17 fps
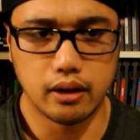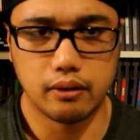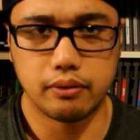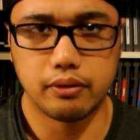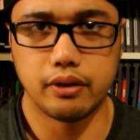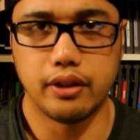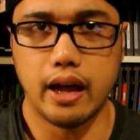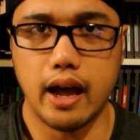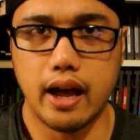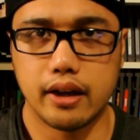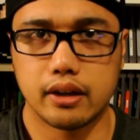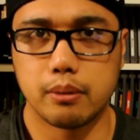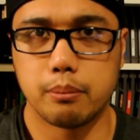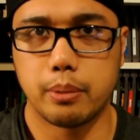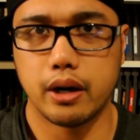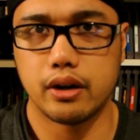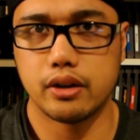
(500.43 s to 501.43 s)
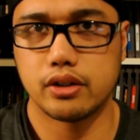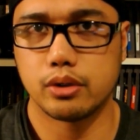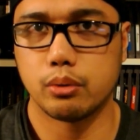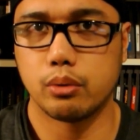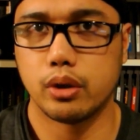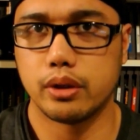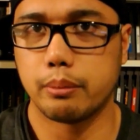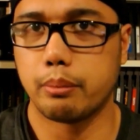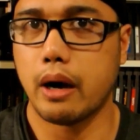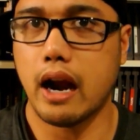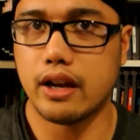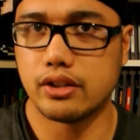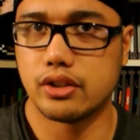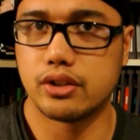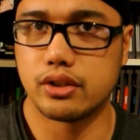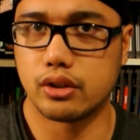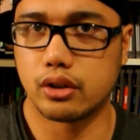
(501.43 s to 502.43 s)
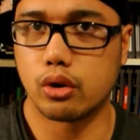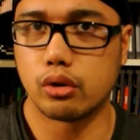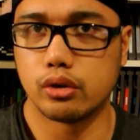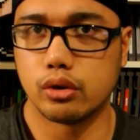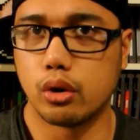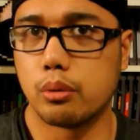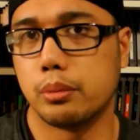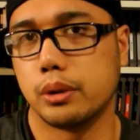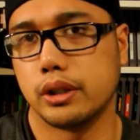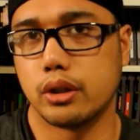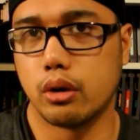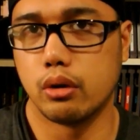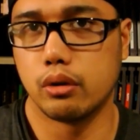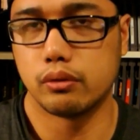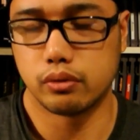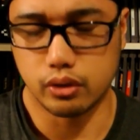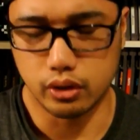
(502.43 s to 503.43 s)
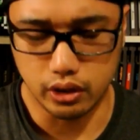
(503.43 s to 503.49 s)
for that compared to what the prices are normally going for